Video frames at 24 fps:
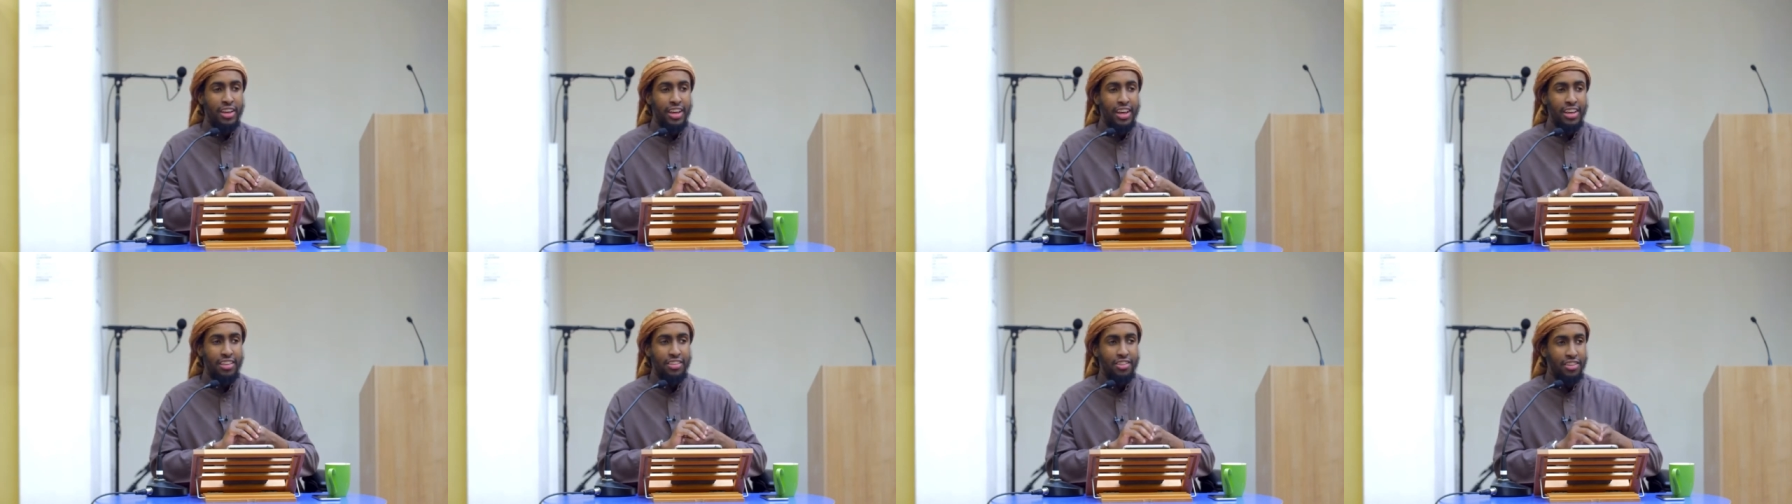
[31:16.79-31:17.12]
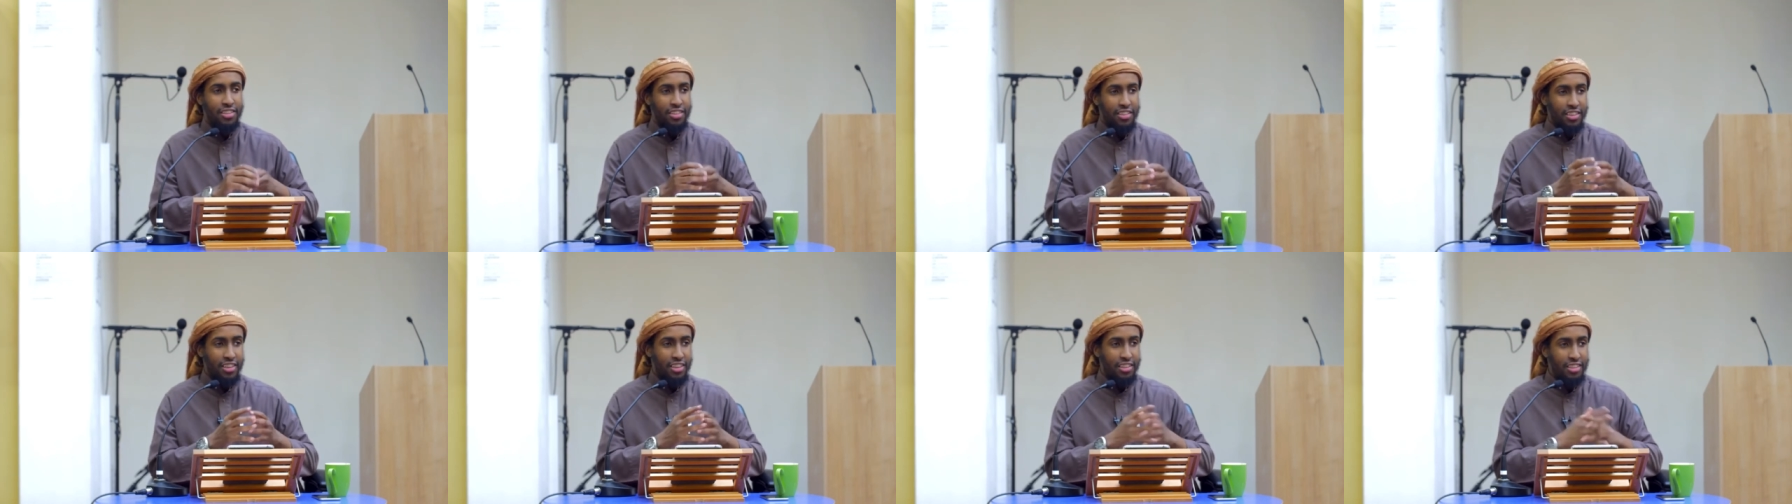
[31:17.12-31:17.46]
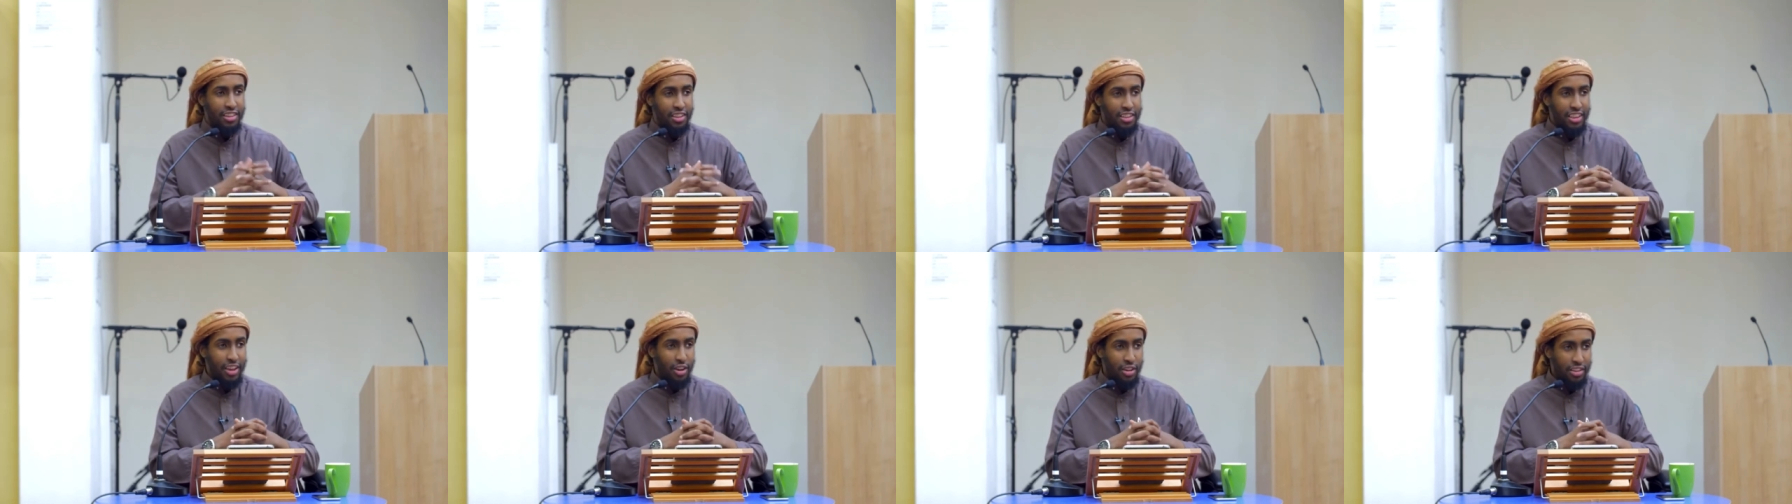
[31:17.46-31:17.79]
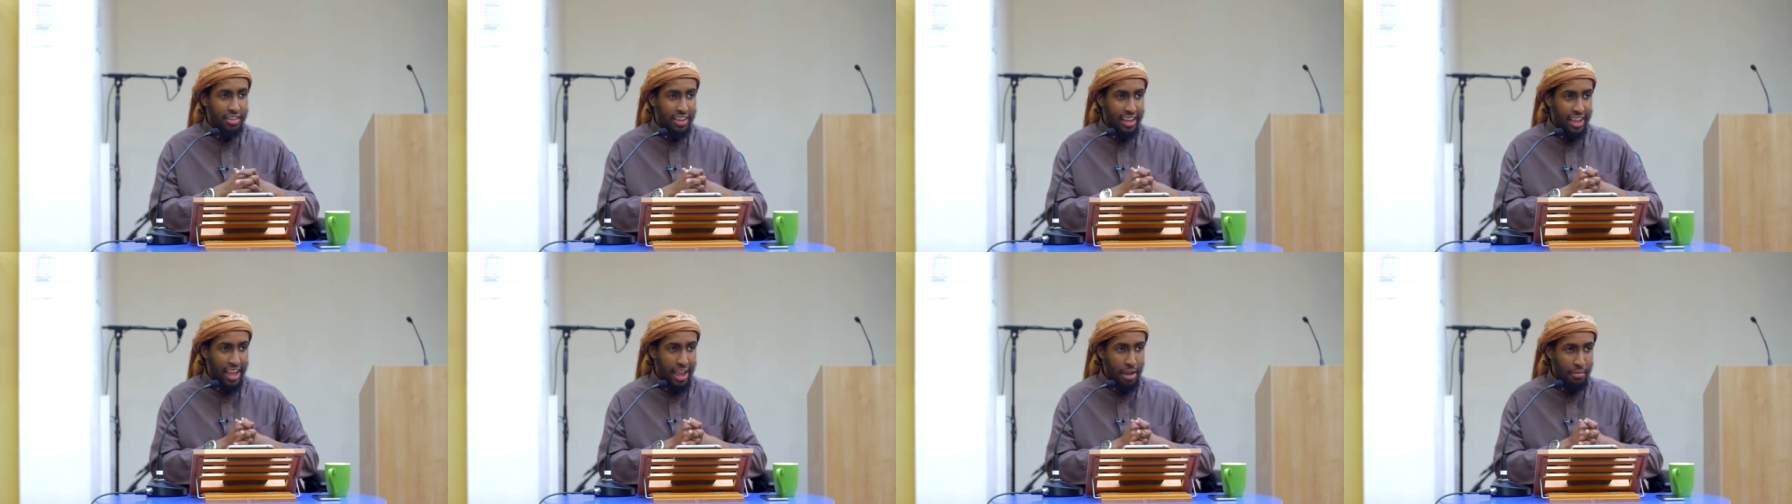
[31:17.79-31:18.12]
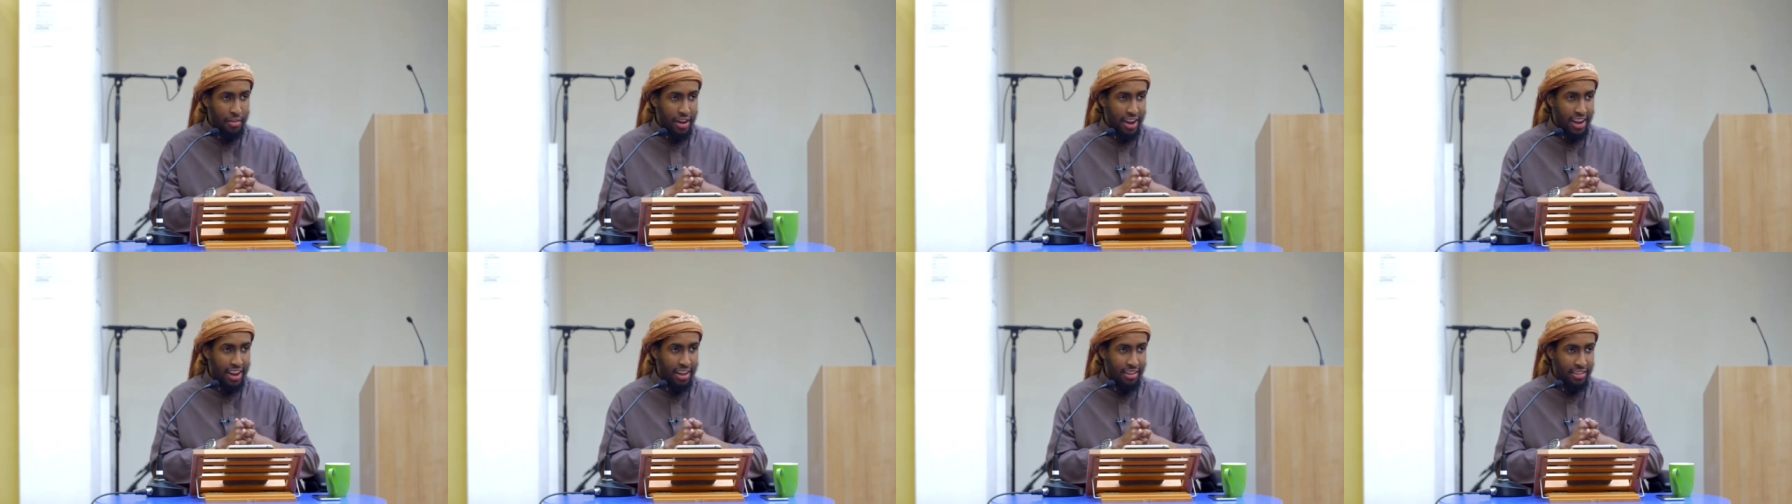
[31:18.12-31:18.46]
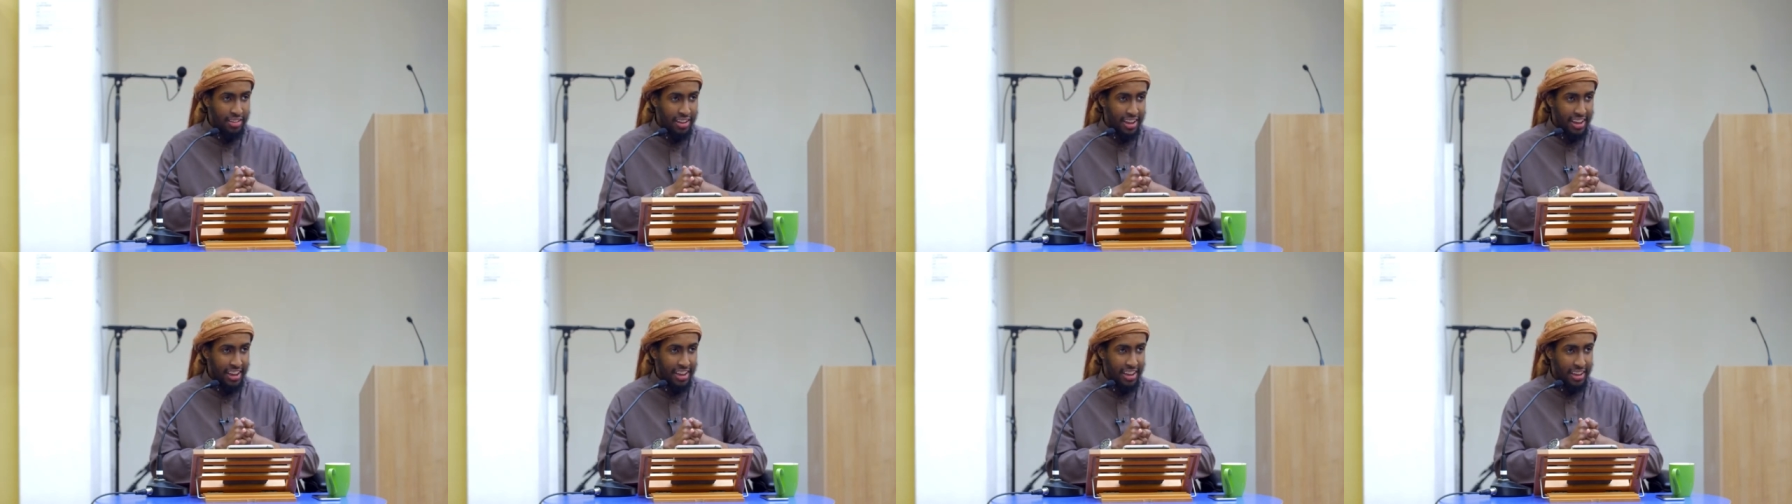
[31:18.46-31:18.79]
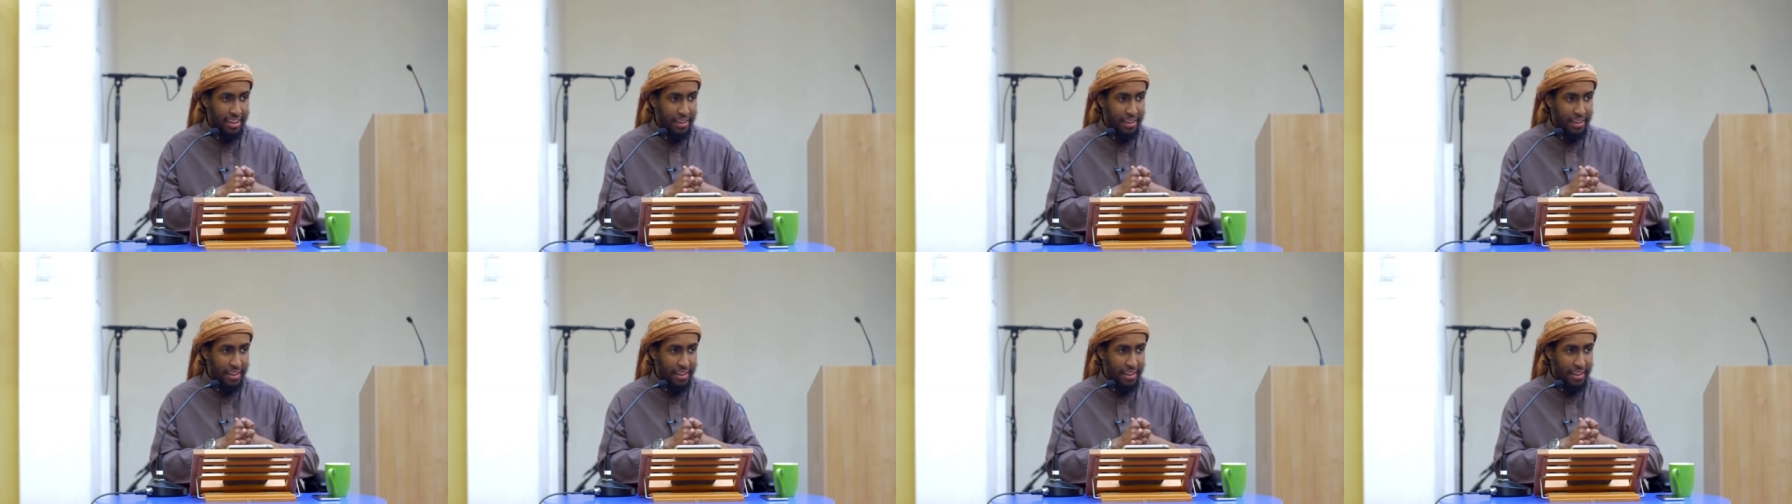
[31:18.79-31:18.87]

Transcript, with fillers: is just it's a, it's a game right now, sah.